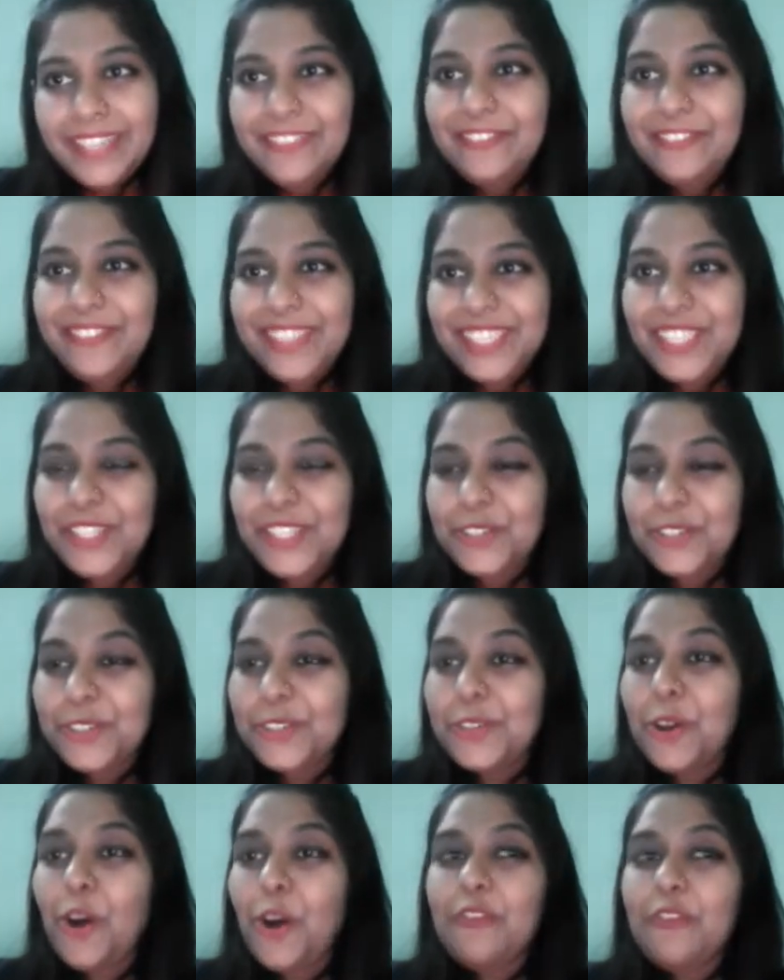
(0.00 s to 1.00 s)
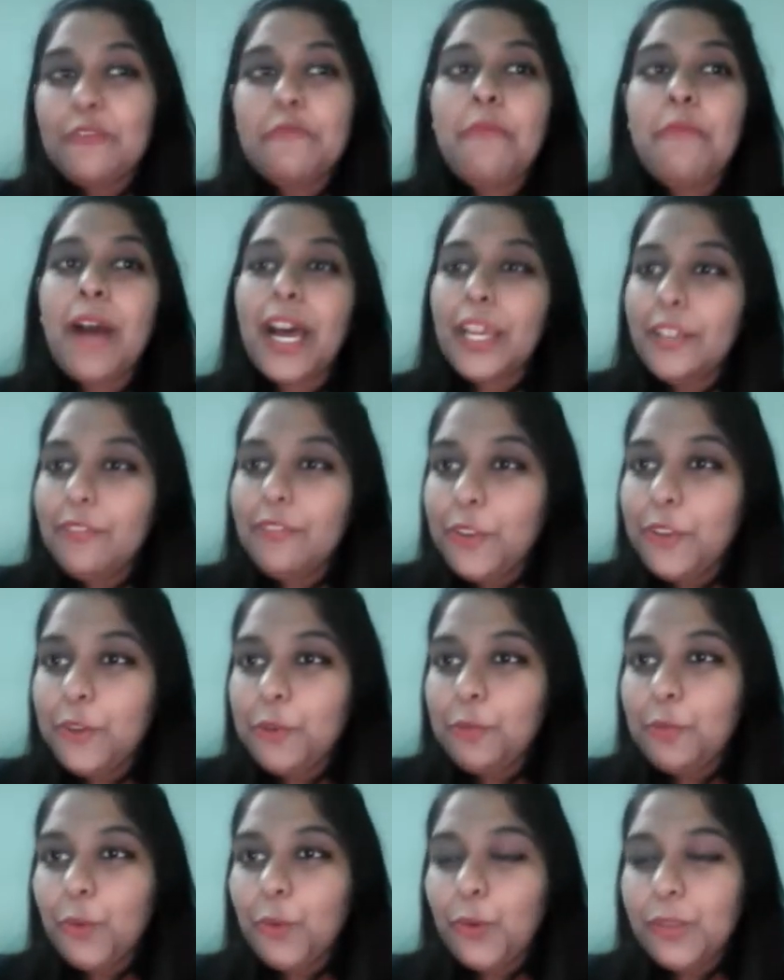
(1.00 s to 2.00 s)
features of
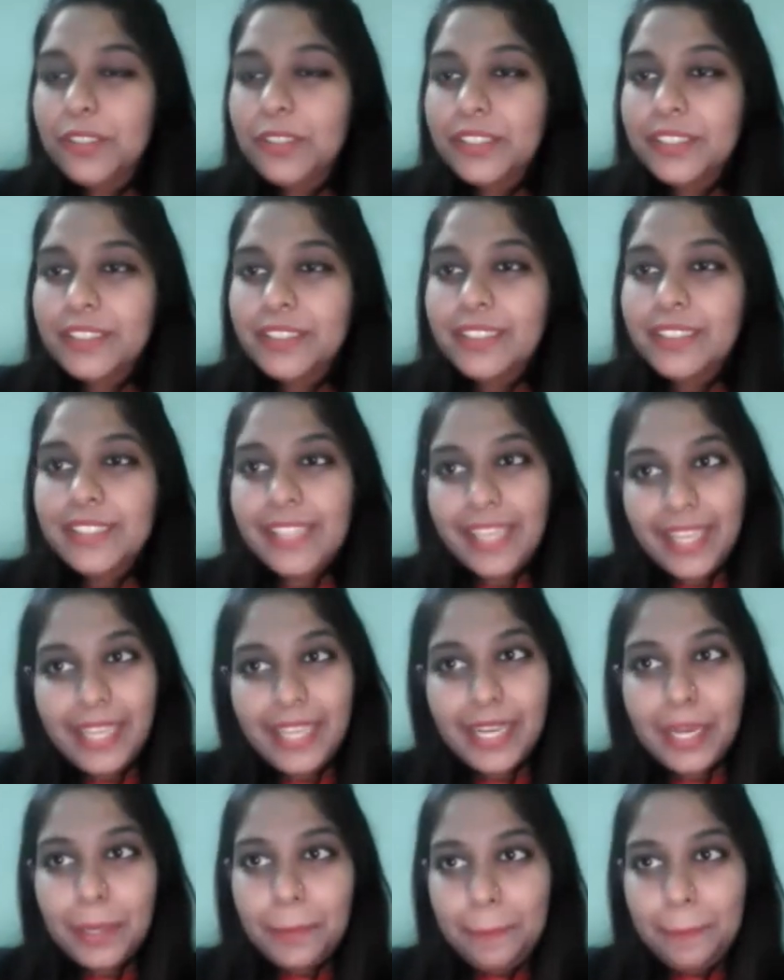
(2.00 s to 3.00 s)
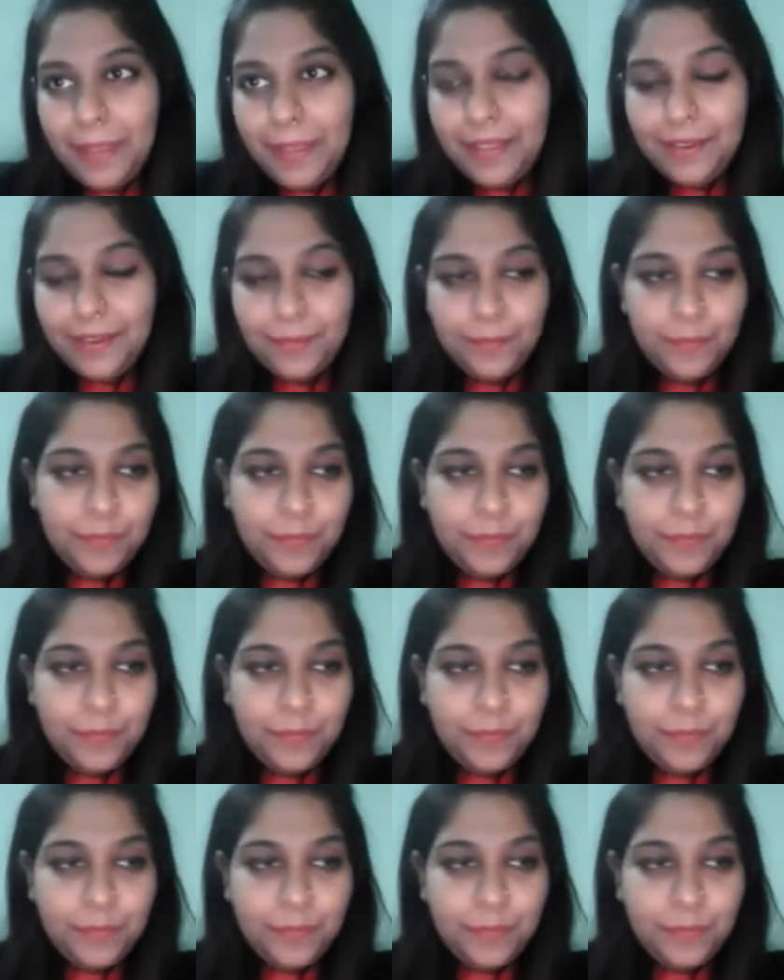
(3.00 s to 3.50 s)
myViewBoard is AI Pen.